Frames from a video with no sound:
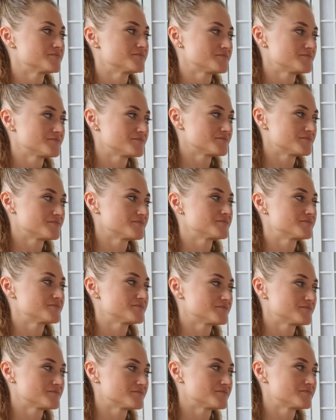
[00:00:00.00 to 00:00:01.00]

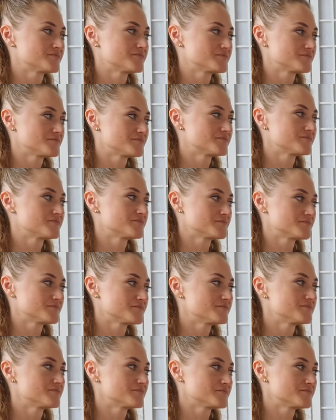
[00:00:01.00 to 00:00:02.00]

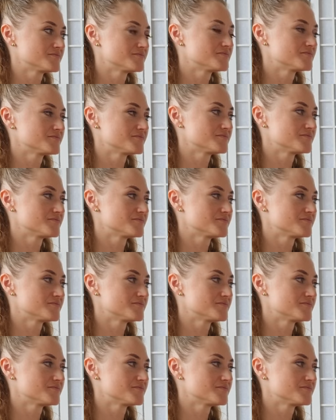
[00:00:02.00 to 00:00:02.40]
[no speech]